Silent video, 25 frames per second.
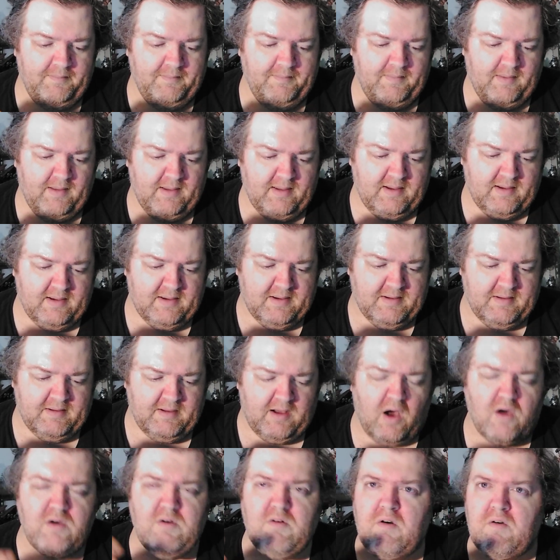but
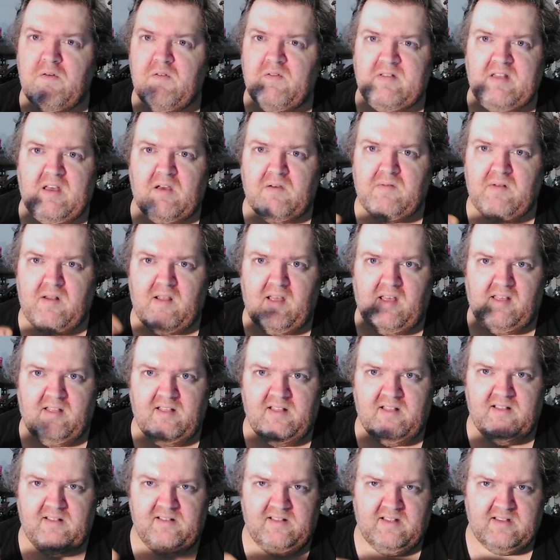I'll go over that when
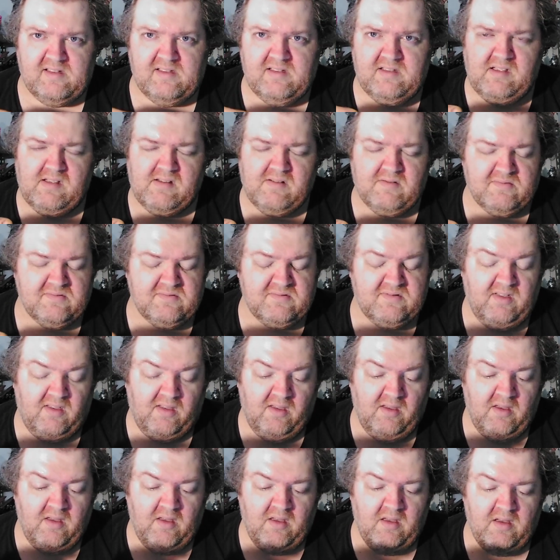I get to those.
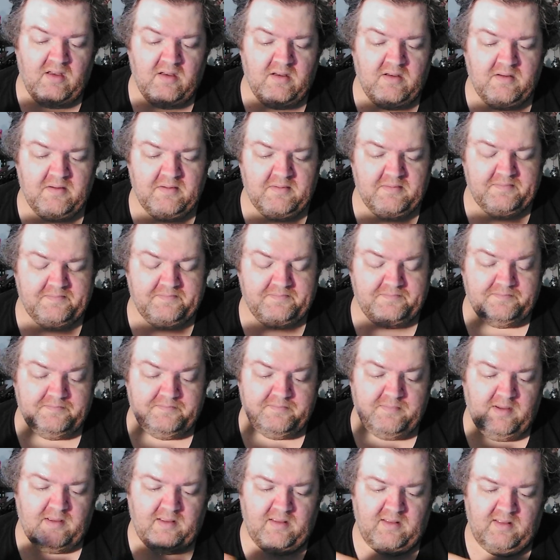
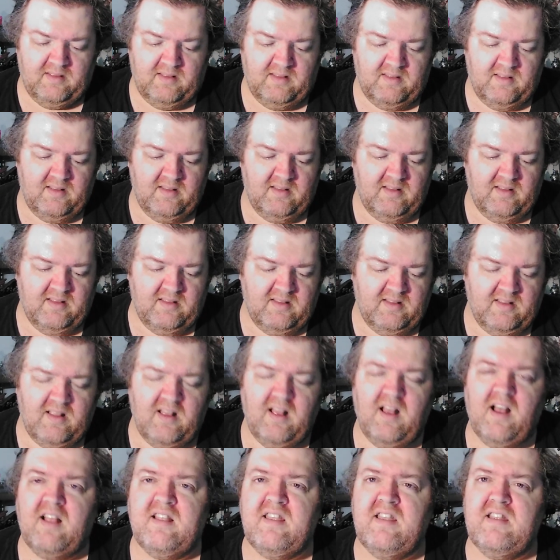But
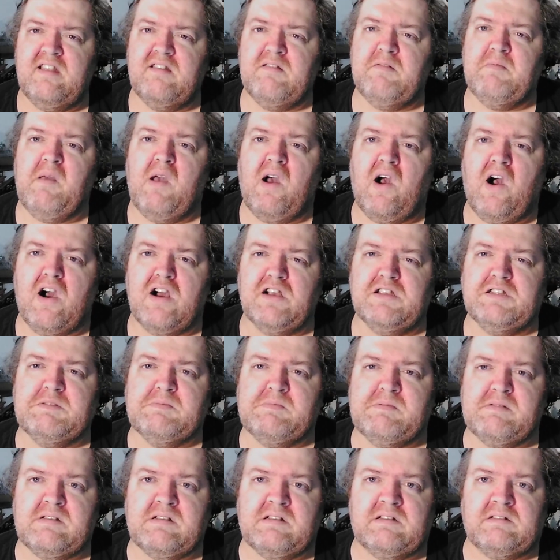I think these would be
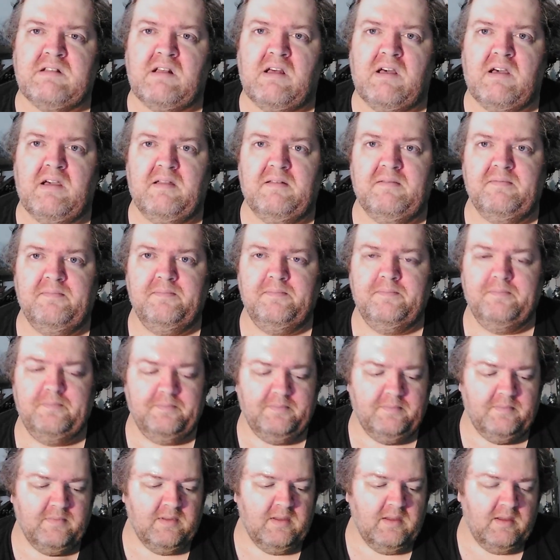awesome in the line.
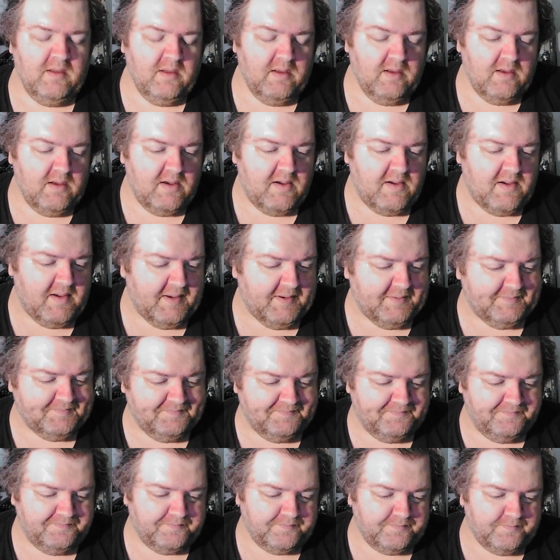All right.
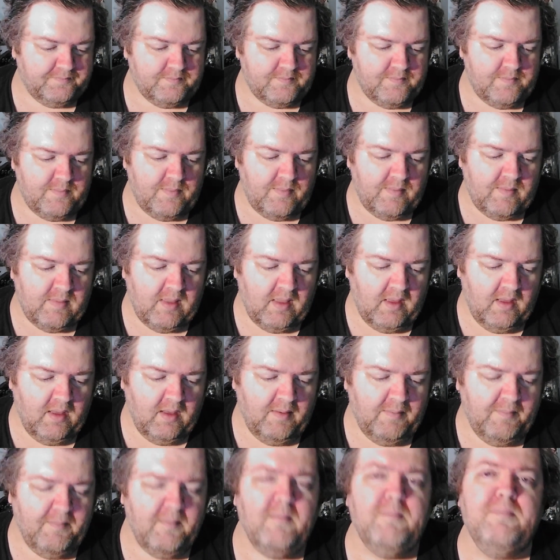
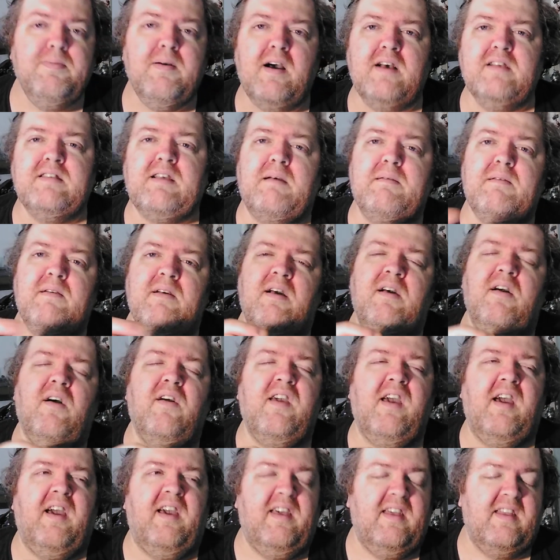Plus, oh
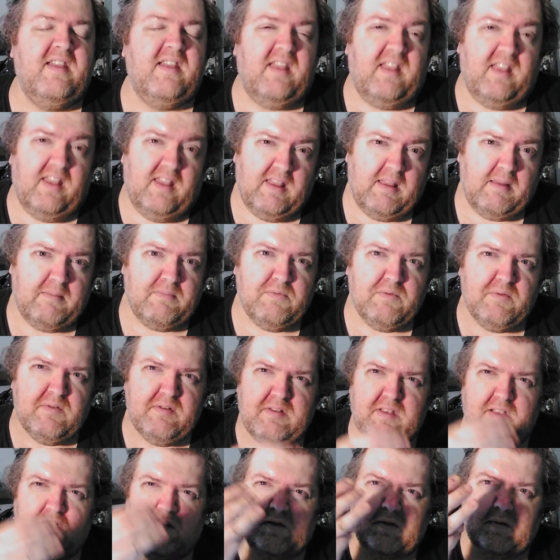yeah, and I'm
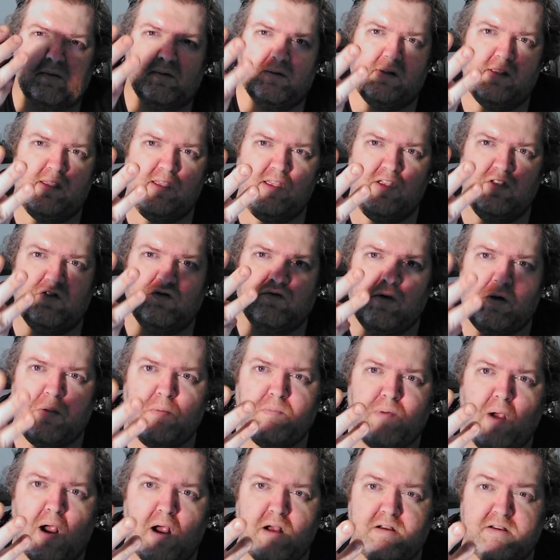doing three
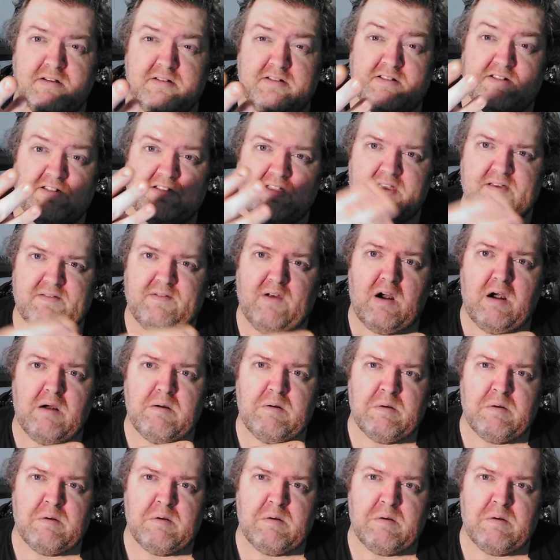dream projects instead of